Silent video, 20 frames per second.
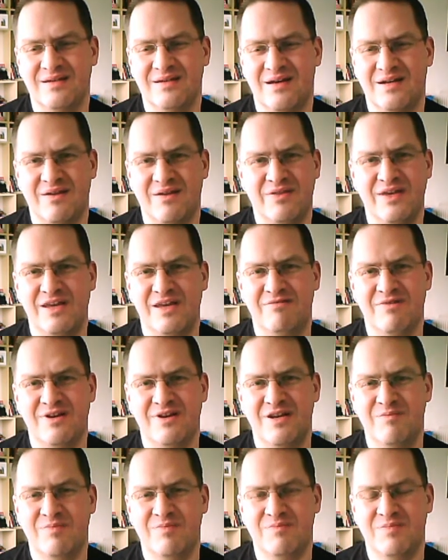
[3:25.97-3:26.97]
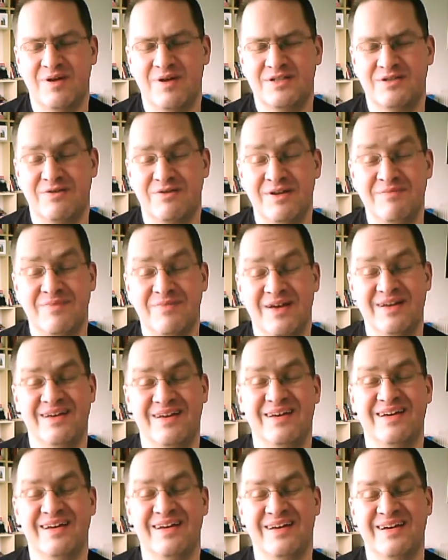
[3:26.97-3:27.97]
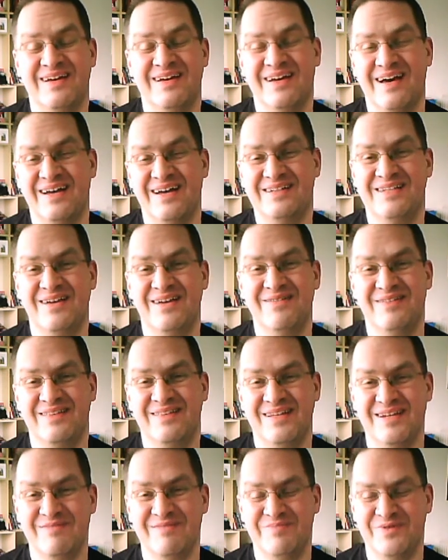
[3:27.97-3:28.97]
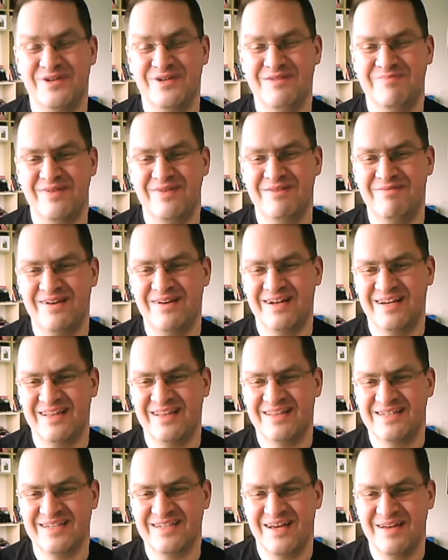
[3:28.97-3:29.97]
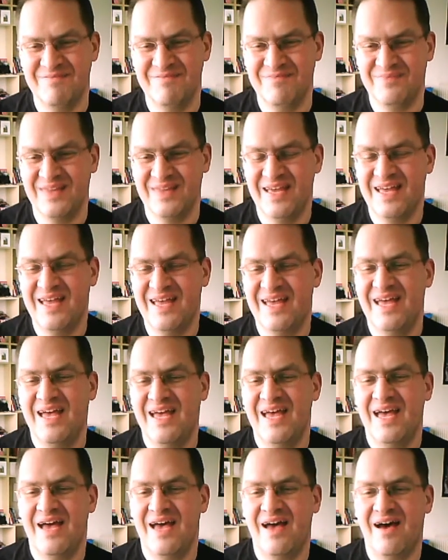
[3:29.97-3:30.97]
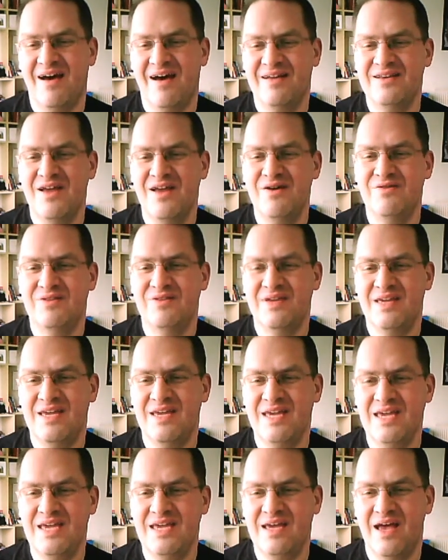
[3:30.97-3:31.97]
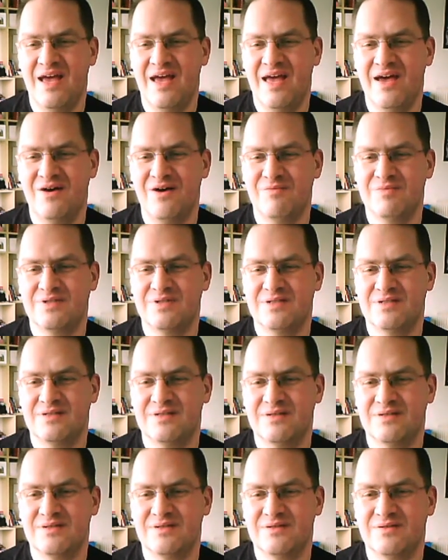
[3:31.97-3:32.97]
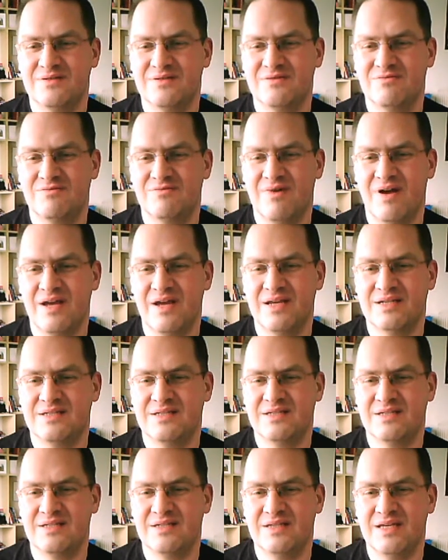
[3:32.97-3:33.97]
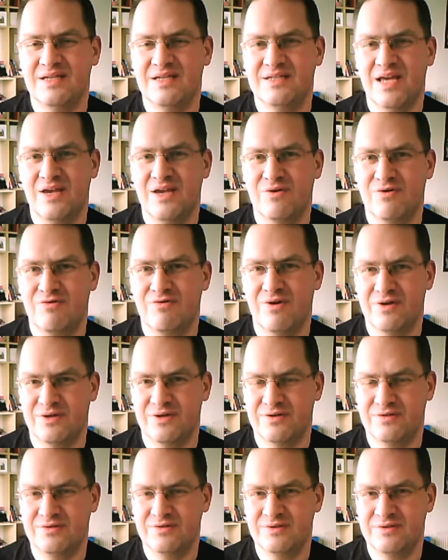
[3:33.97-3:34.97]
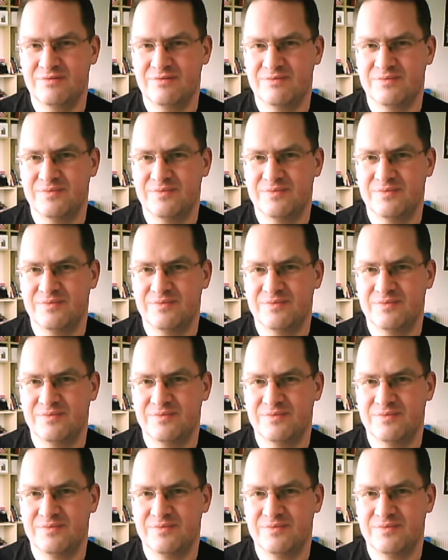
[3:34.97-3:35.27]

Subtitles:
I don't think he'd written I don't think the book had been written at the time. I know that he helped write the Zagor Chronicles.